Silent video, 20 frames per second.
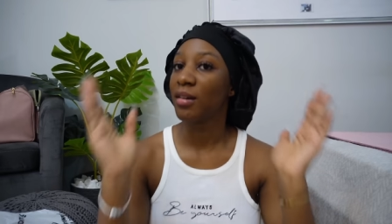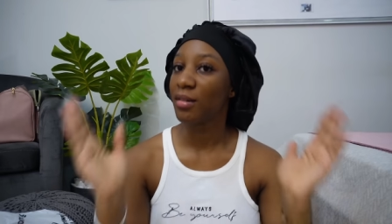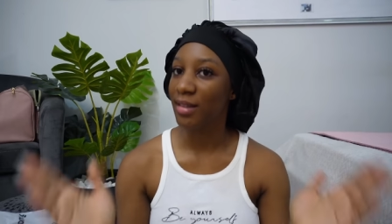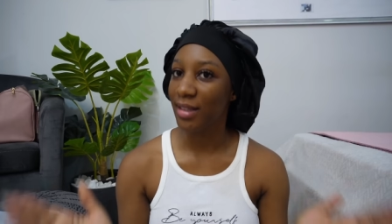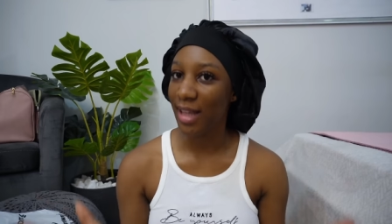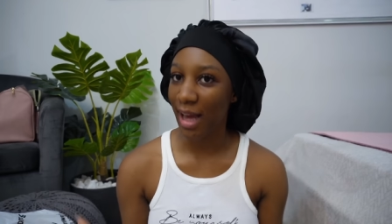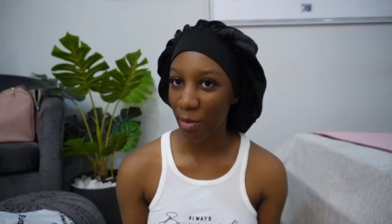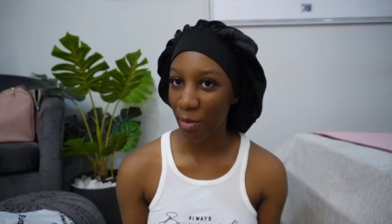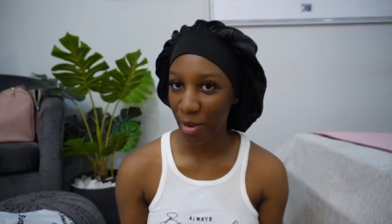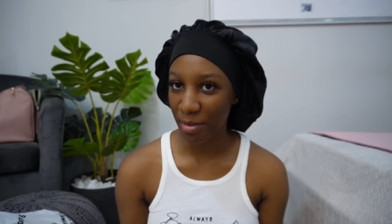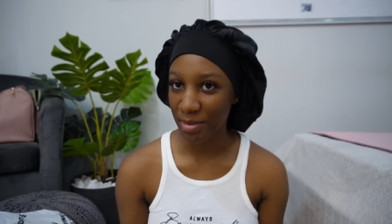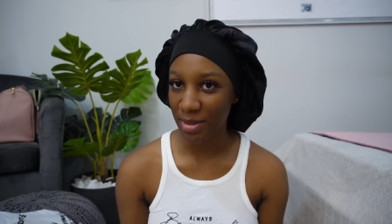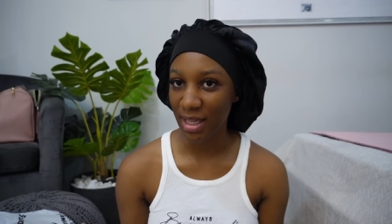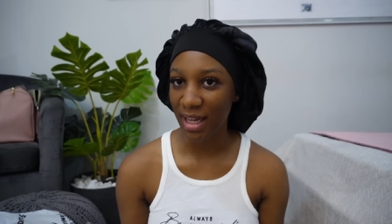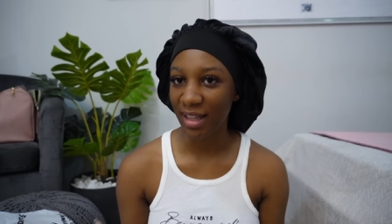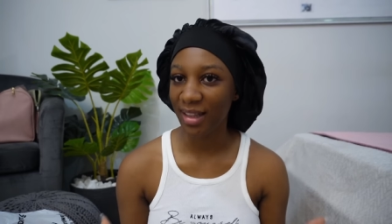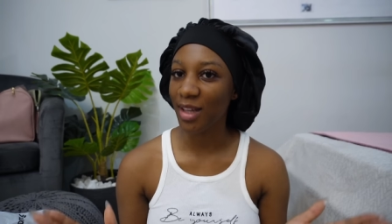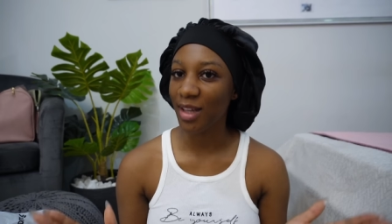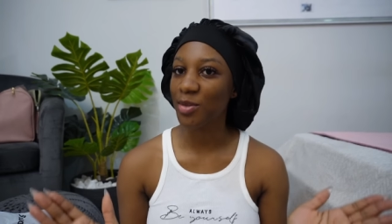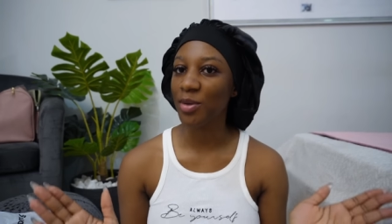their
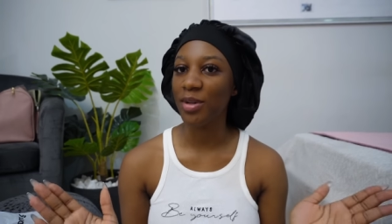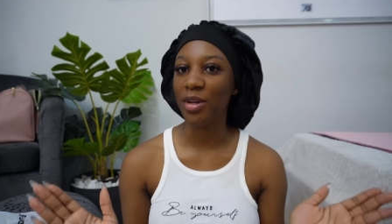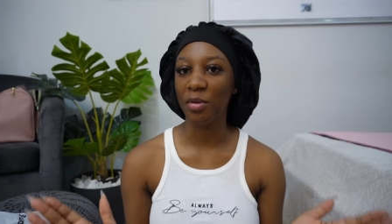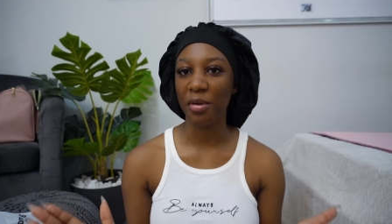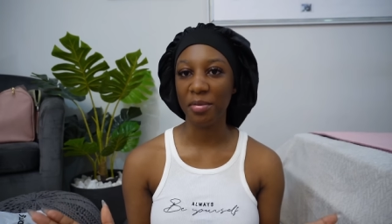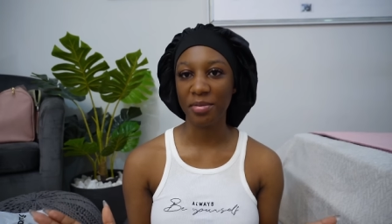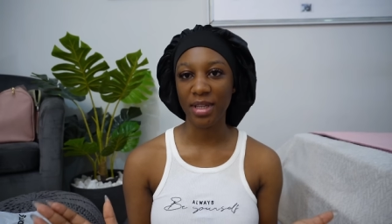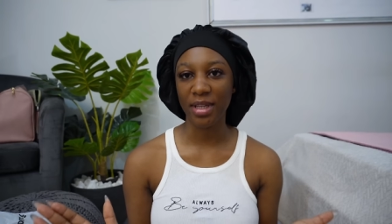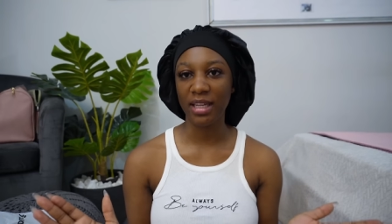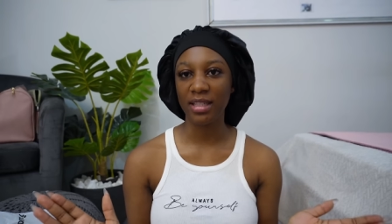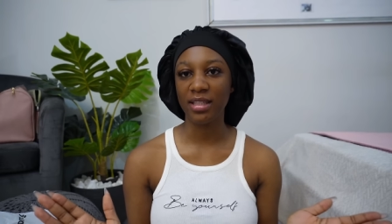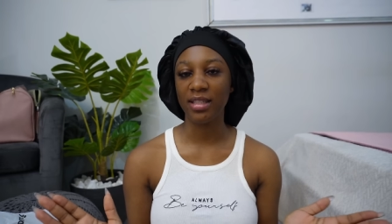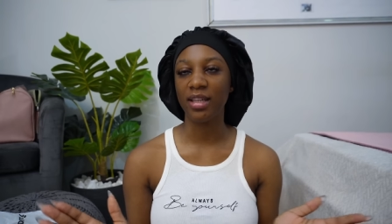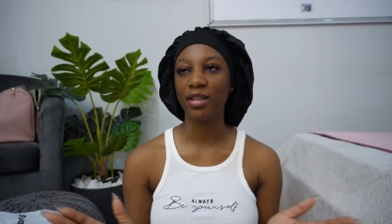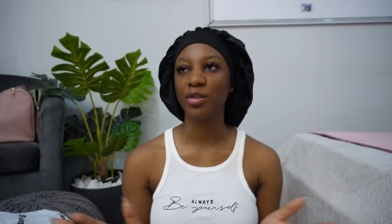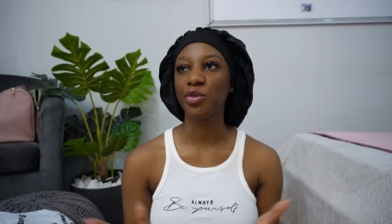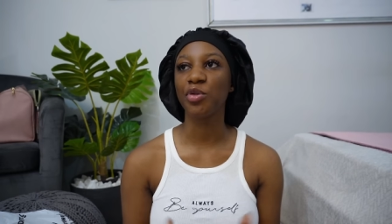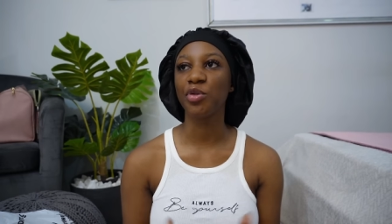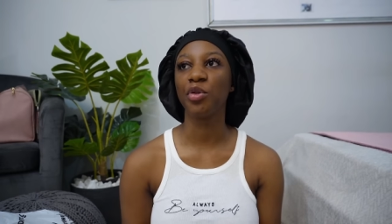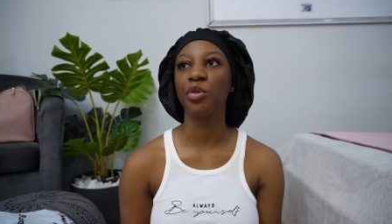website that's what the website
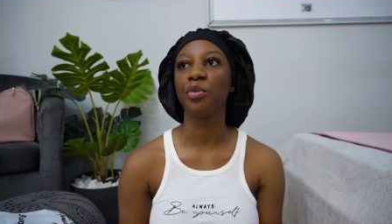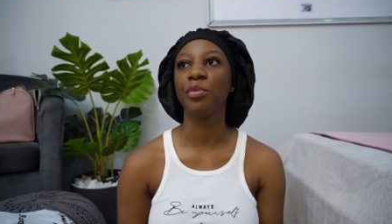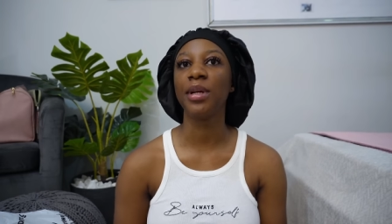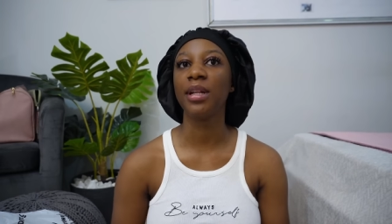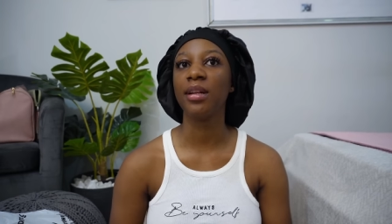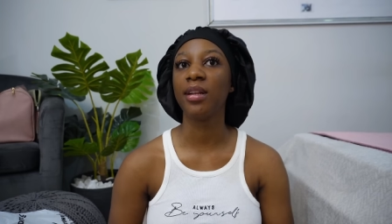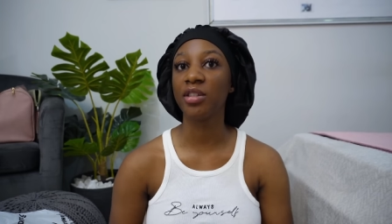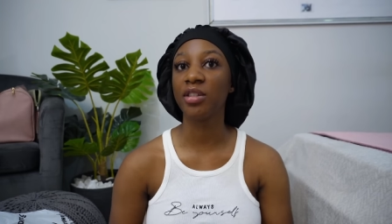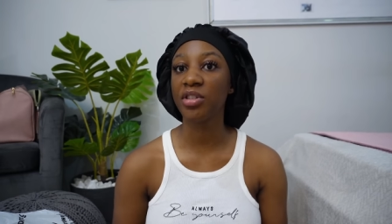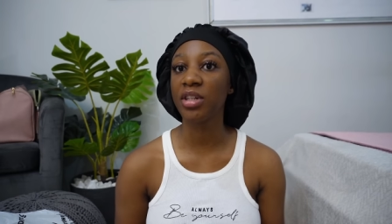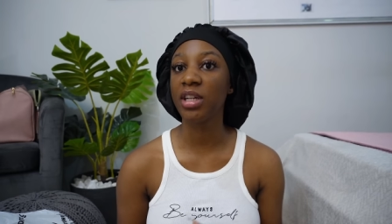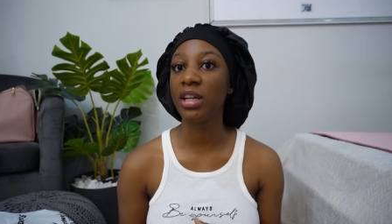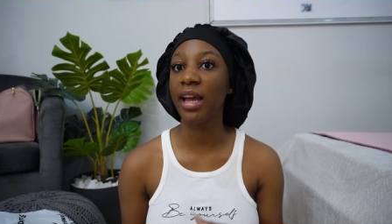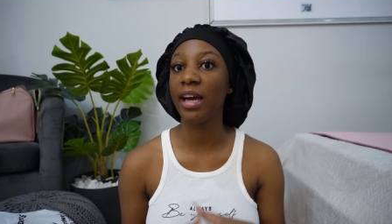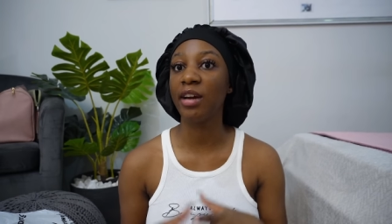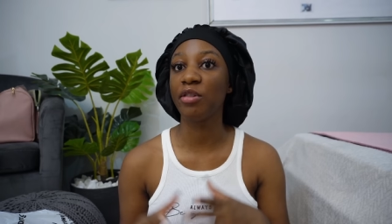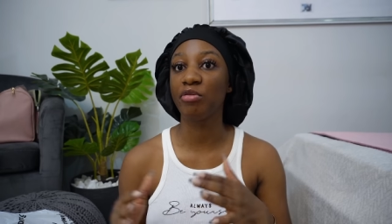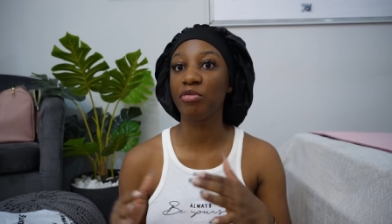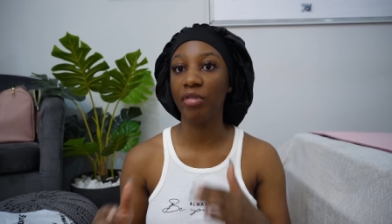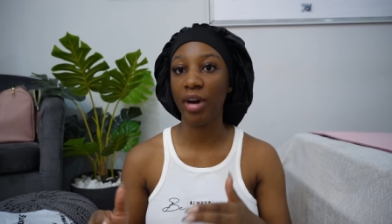says so we literally
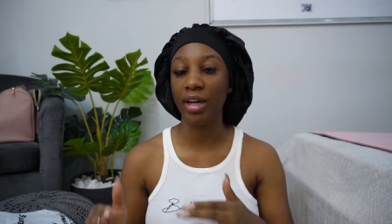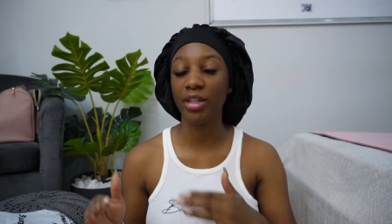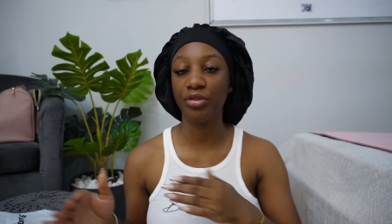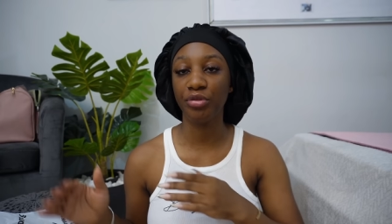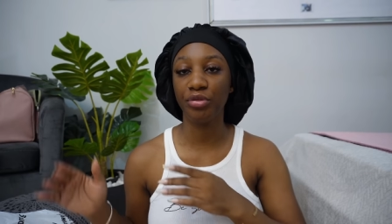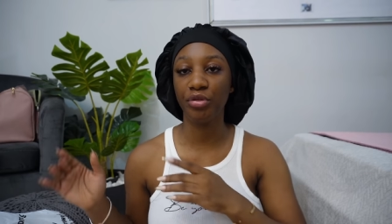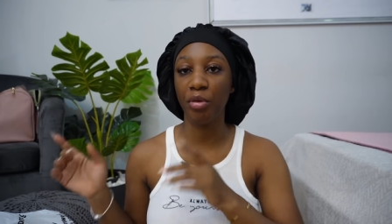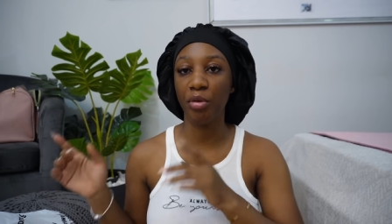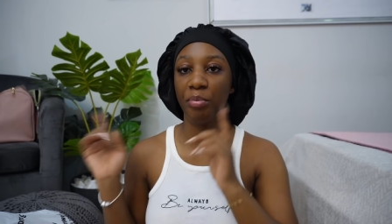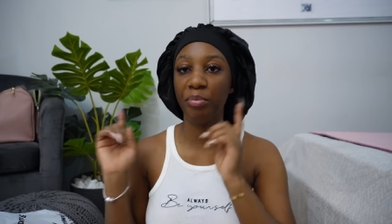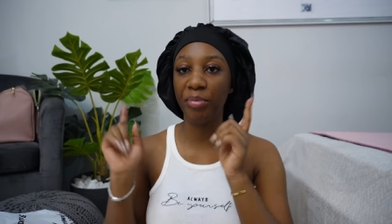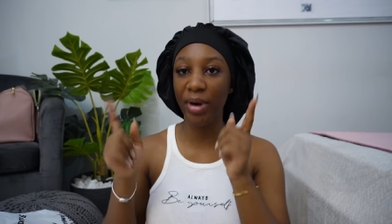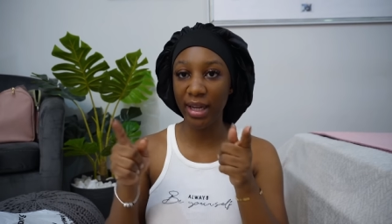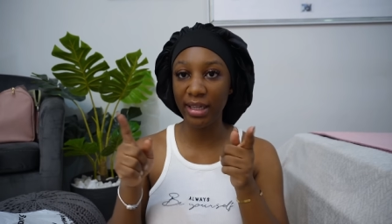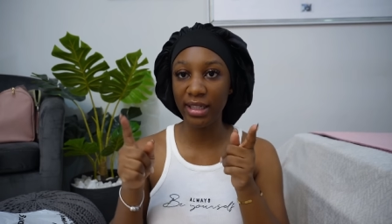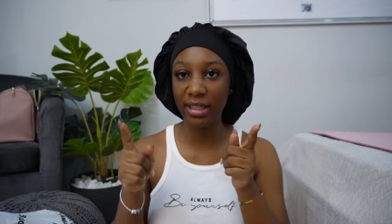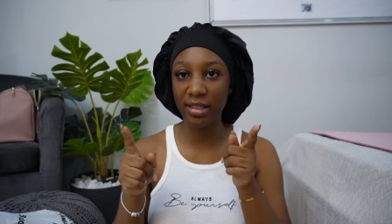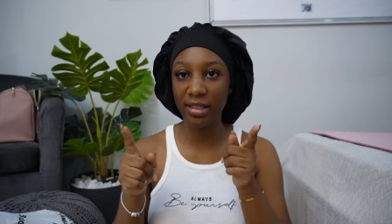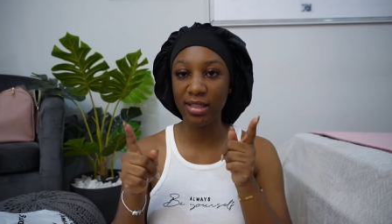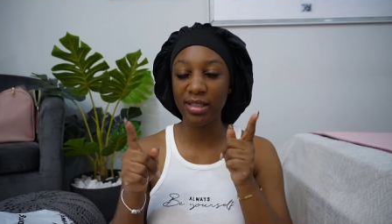like rushed from
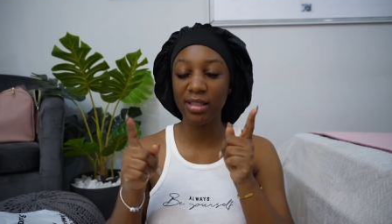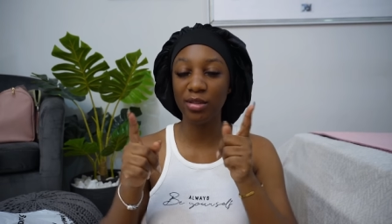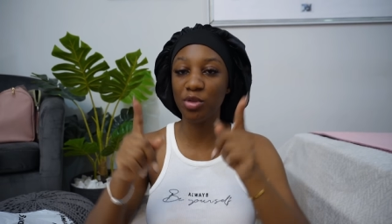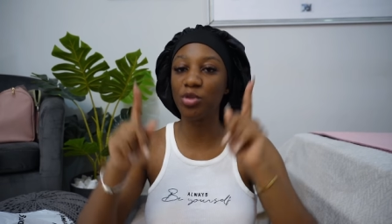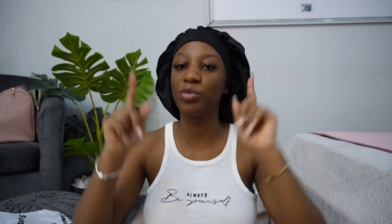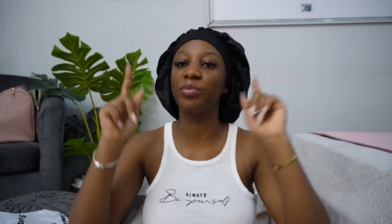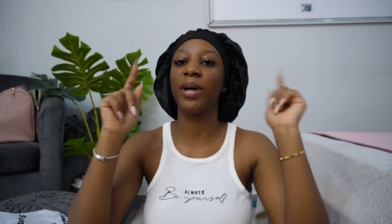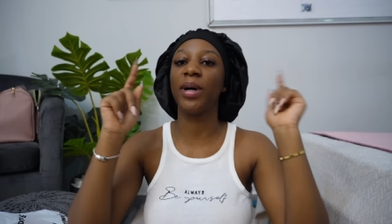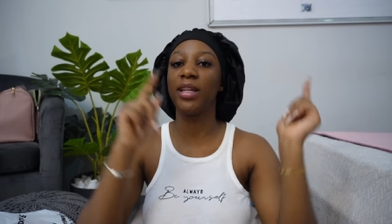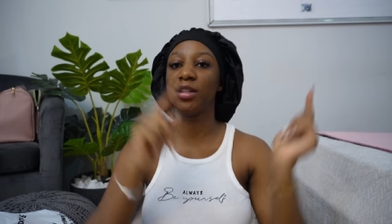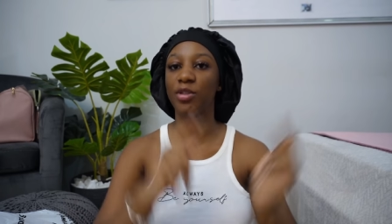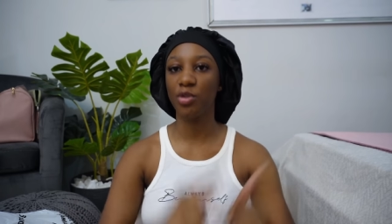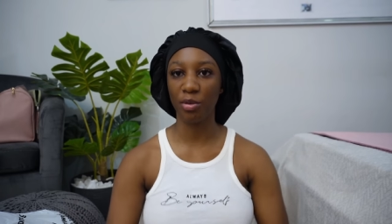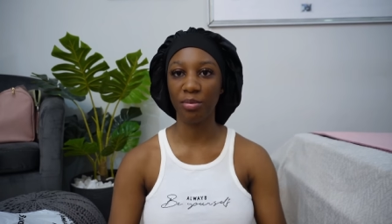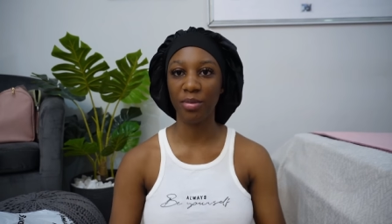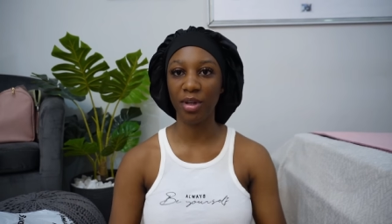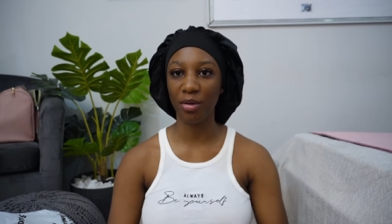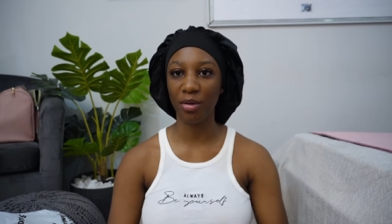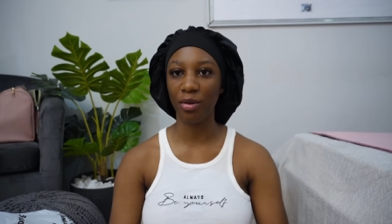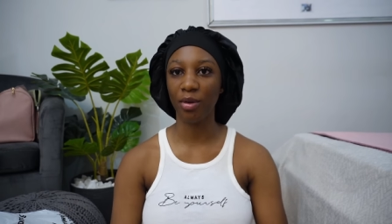palace to palace
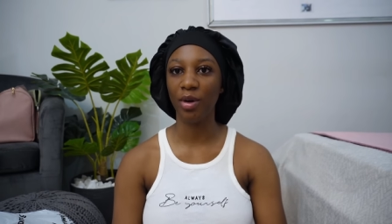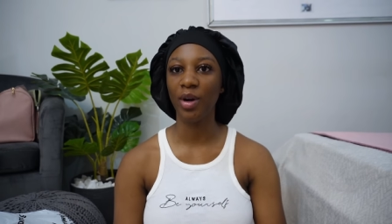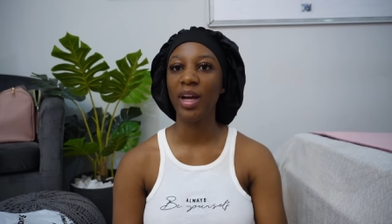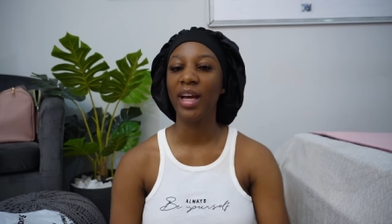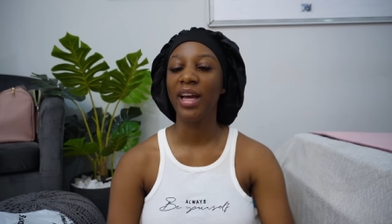home decor